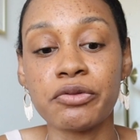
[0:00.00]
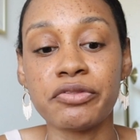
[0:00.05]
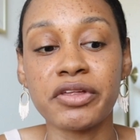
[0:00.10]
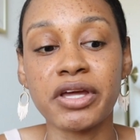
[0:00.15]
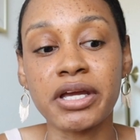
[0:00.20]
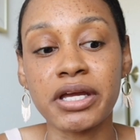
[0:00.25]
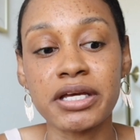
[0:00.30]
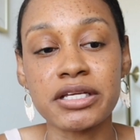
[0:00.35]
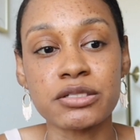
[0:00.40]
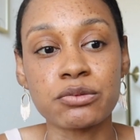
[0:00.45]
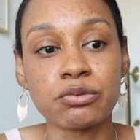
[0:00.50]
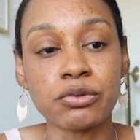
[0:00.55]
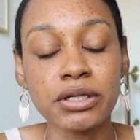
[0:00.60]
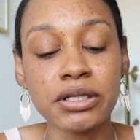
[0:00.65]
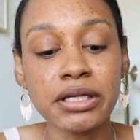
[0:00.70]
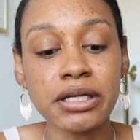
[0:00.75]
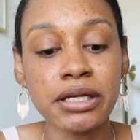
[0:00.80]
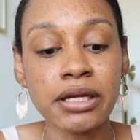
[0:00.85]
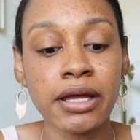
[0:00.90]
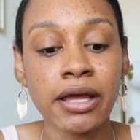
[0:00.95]
thing, is
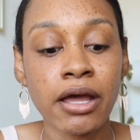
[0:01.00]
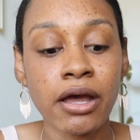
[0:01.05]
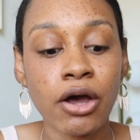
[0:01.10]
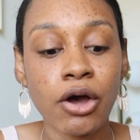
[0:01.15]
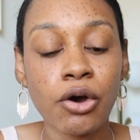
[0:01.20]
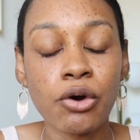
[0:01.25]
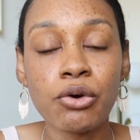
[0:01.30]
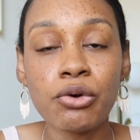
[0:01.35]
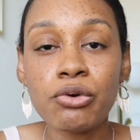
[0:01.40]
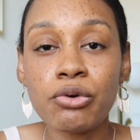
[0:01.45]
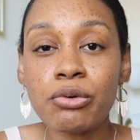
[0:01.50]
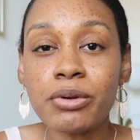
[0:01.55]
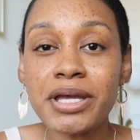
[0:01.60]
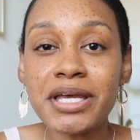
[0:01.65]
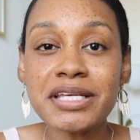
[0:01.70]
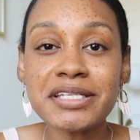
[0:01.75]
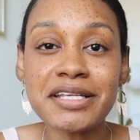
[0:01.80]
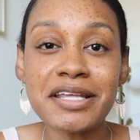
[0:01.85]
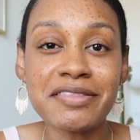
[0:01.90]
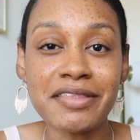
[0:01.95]
really, who
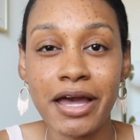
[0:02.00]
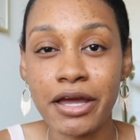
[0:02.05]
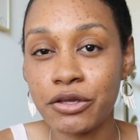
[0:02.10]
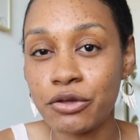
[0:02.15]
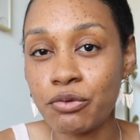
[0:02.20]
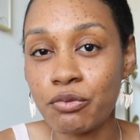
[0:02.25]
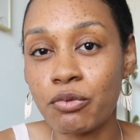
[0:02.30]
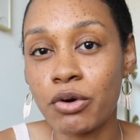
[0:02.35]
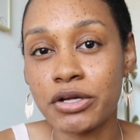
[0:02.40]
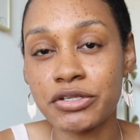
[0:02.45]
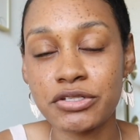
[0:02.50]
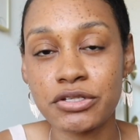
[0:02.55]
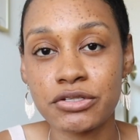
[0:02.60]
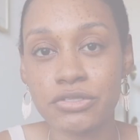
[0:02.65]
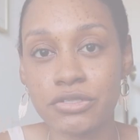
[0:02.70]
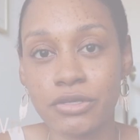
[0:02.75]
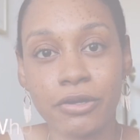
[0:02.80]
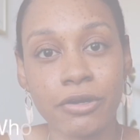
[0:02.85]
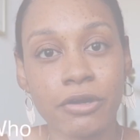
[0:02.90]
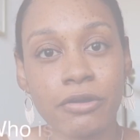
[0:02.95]
is it that you want to
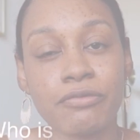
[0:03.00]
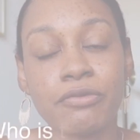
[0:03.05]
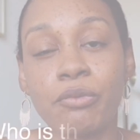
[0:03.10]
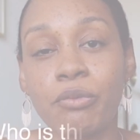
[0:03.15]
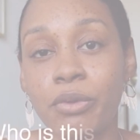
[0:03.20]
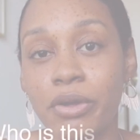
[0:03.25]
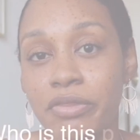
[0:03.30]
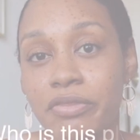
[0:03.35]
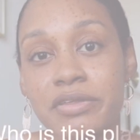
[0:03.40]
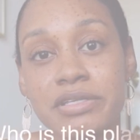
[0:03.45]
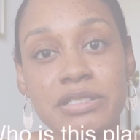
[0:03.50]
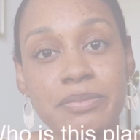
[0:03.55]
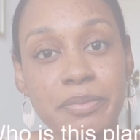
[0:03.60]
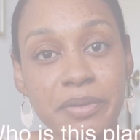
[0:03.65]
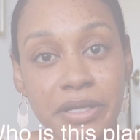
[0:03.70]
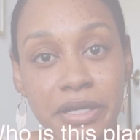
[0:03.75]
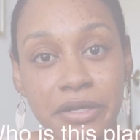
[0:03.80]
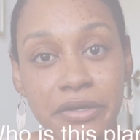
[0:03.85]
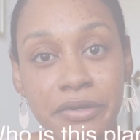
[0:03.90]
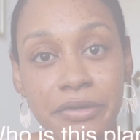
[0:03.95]
serve with this
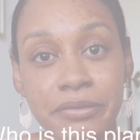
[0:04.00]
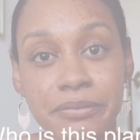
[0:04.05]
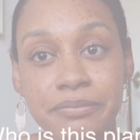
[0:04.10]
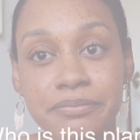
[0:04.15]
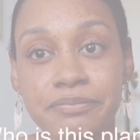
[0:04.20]
planner?